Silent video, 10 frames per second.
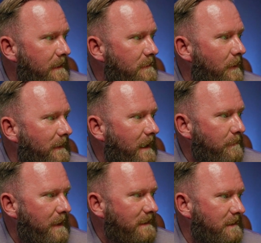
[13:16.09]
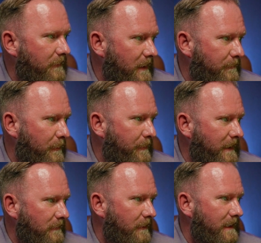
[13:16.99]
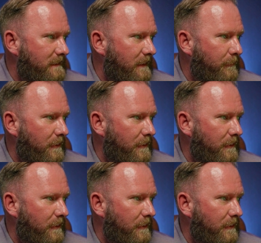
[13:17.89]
So Atlanta-based developer Pendler has